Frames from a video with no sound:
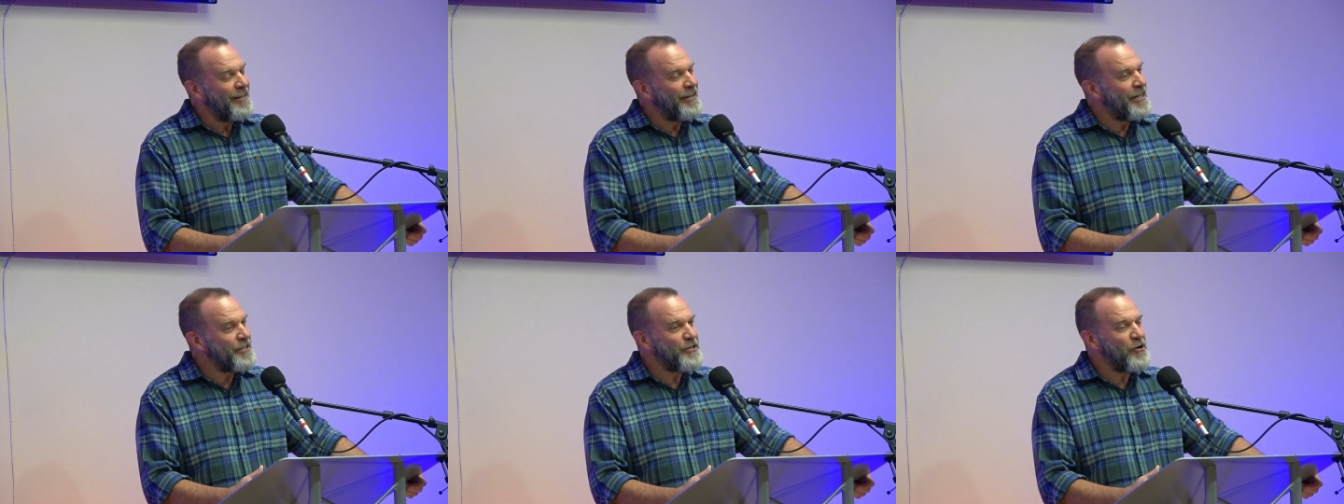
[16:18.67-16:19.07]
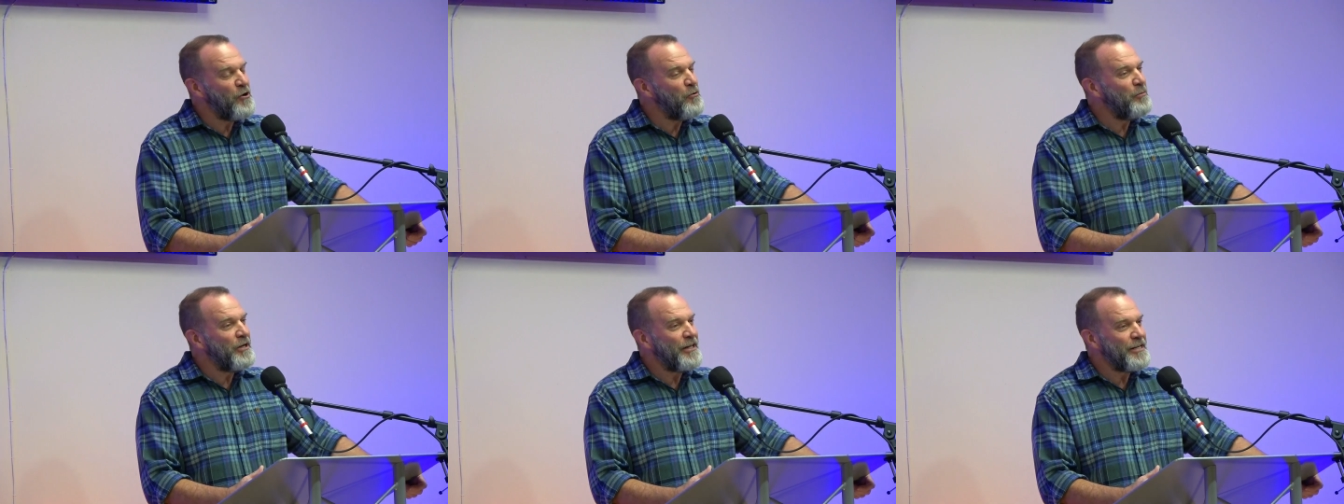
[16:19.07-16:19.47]
They
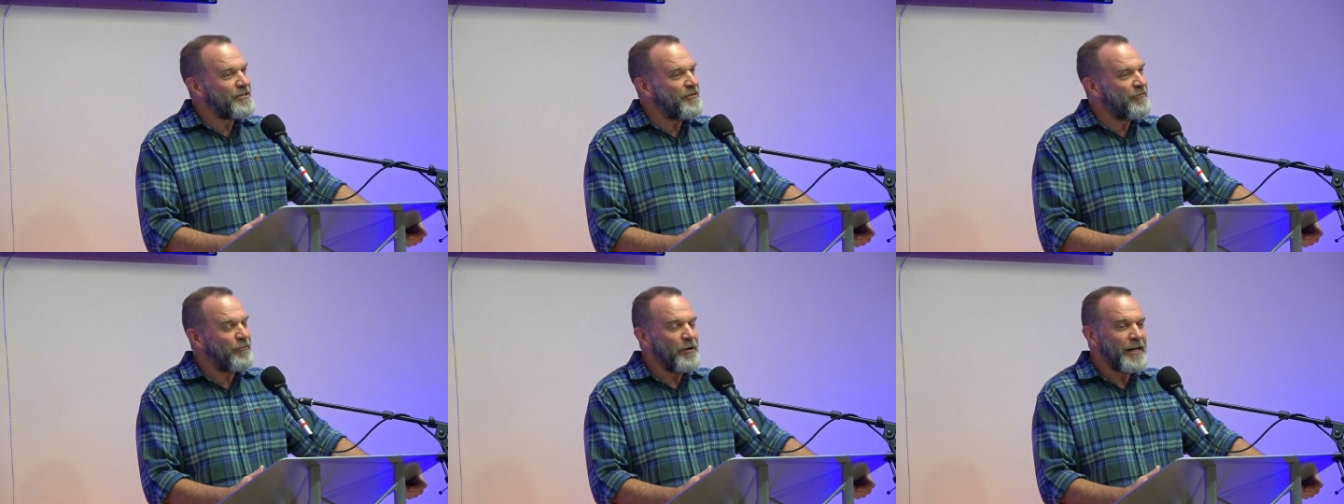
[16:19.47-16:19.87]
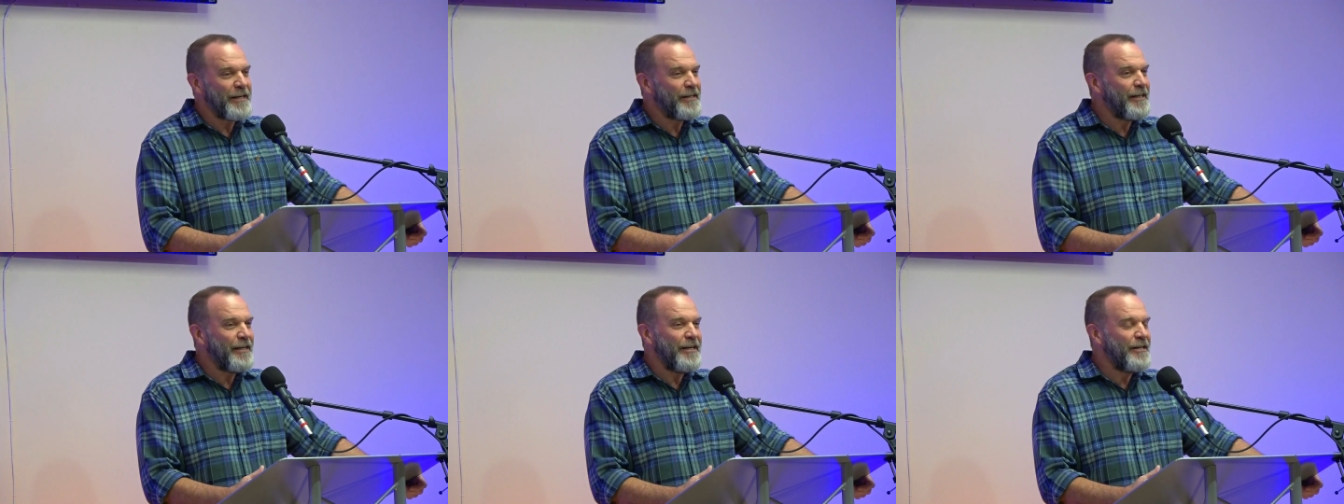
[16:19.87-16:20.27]
told me, they said, Frank,
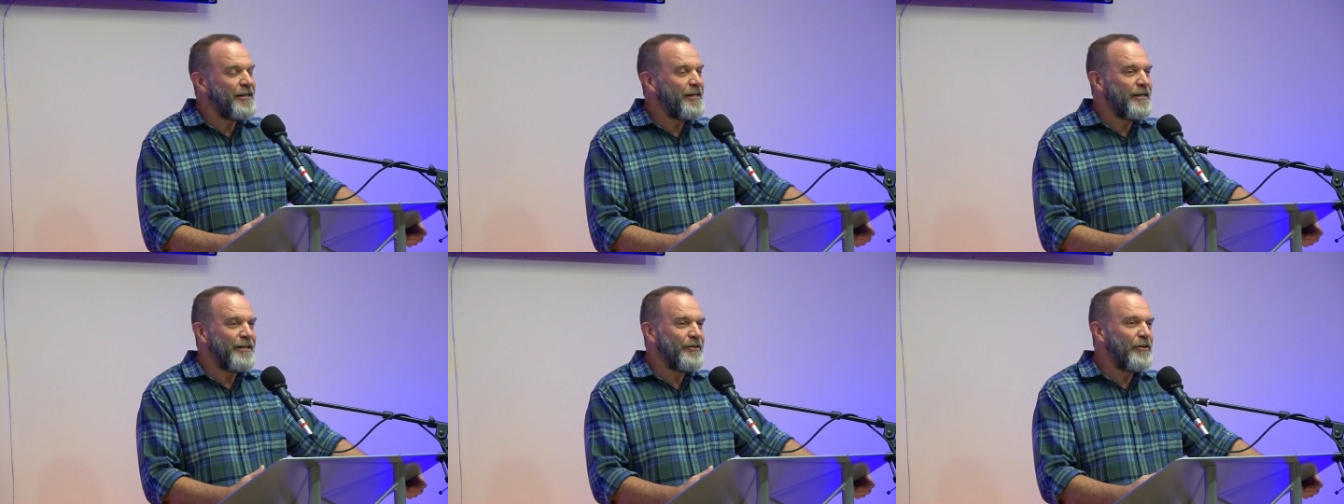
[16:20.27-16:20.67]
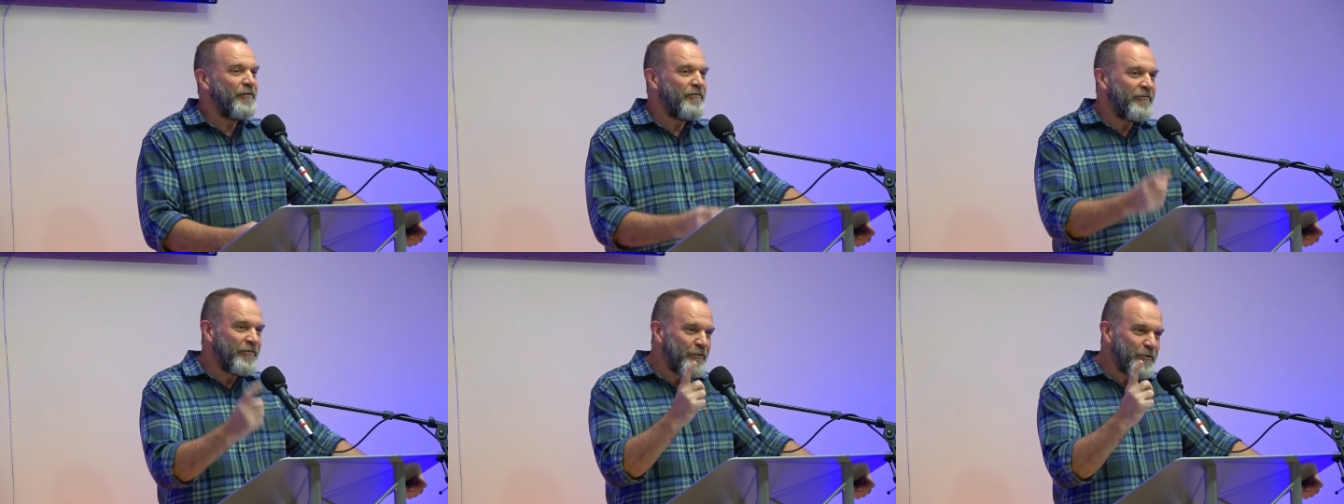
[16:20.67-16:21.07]
the
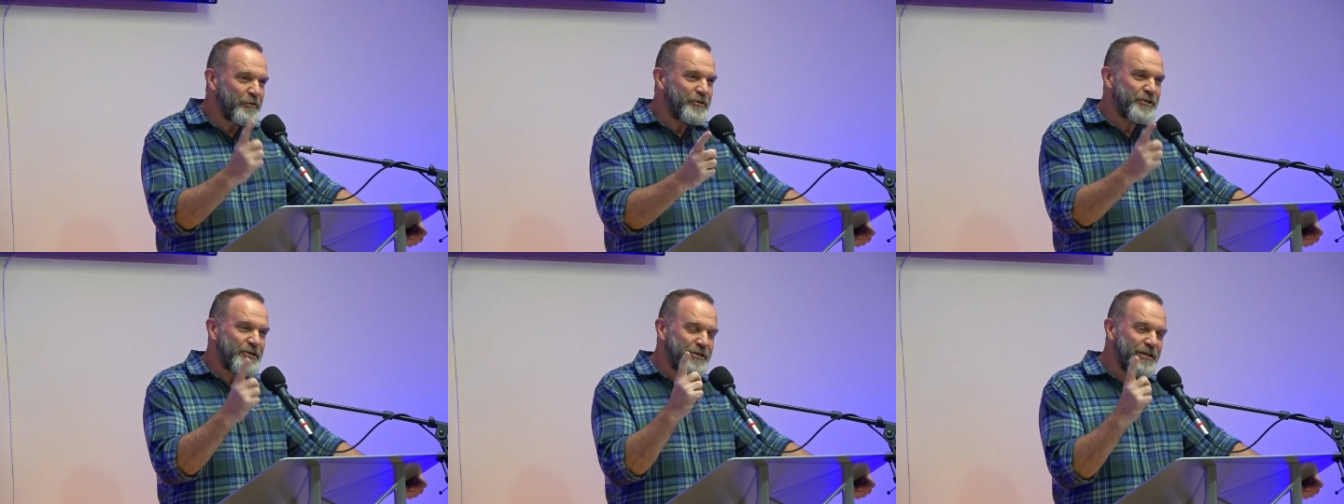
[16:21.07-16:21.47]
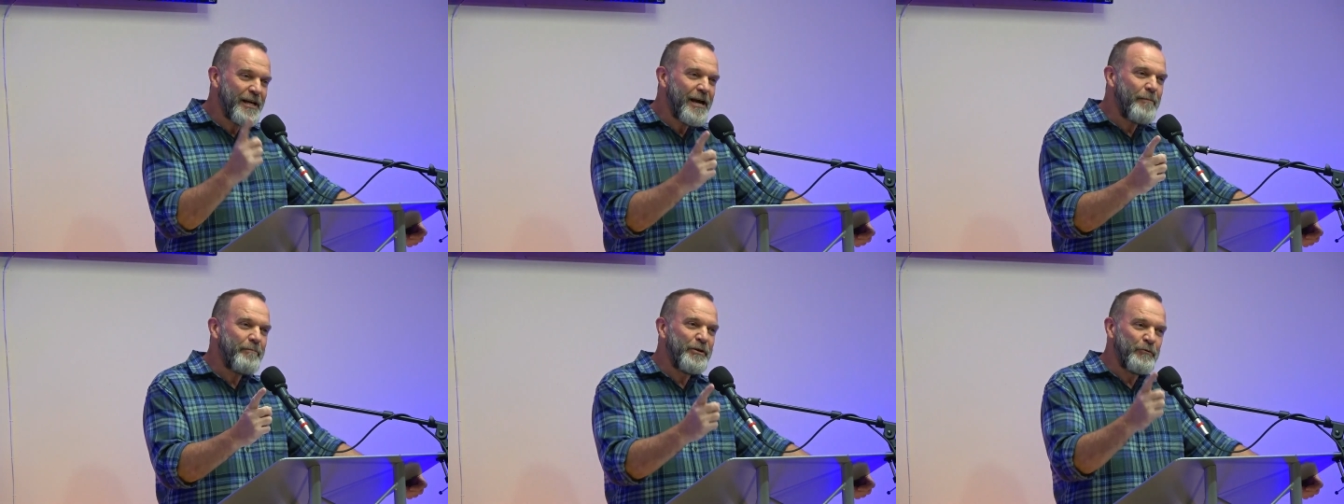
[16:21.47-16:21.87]
first
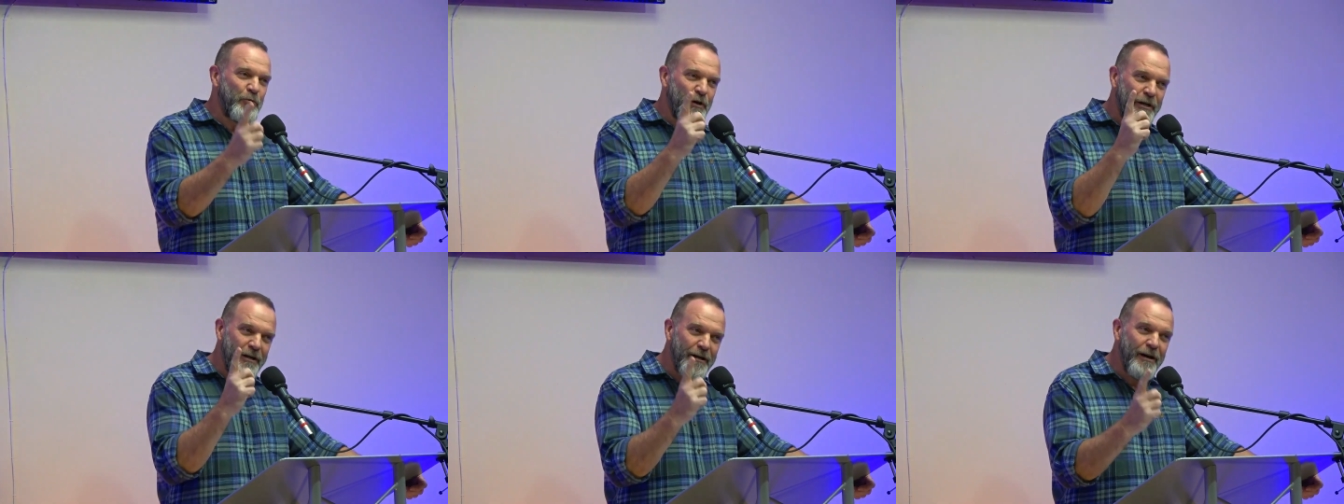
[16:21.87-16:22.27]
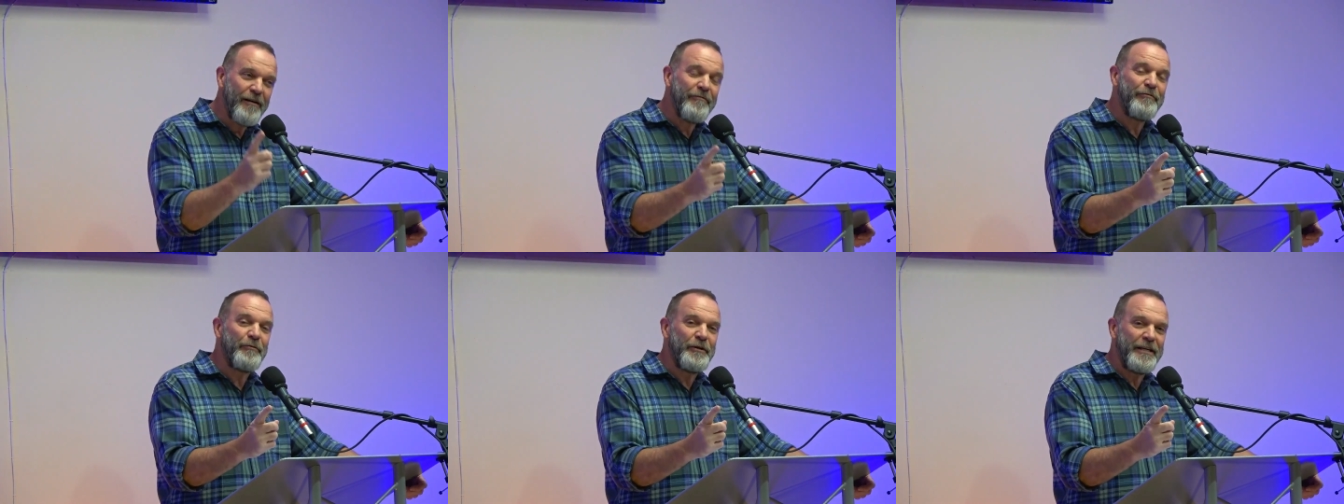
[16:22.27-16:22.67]
step in
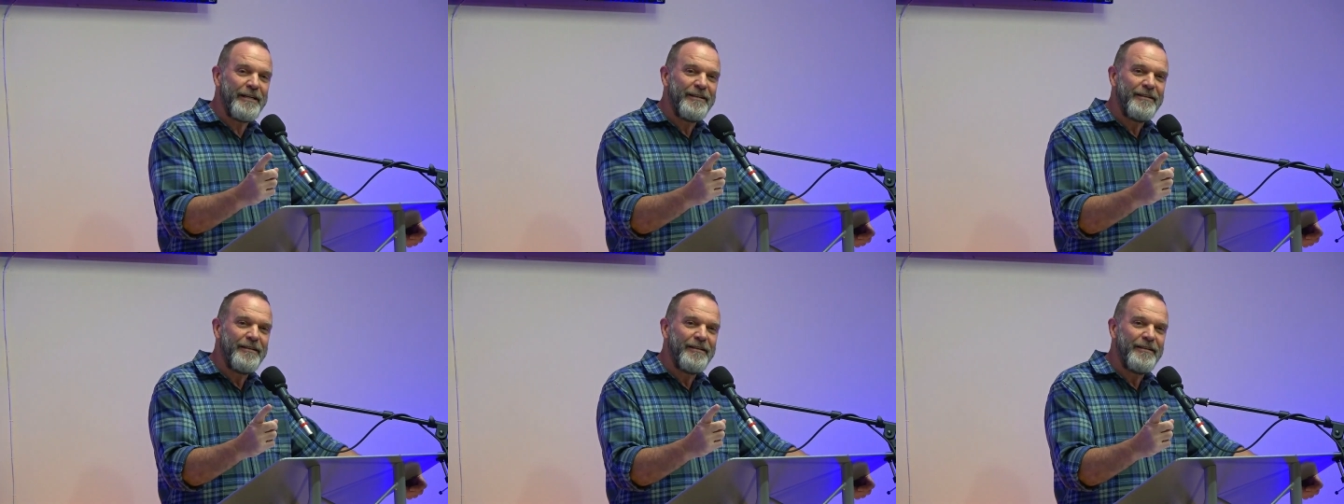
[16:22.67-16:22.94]
recovery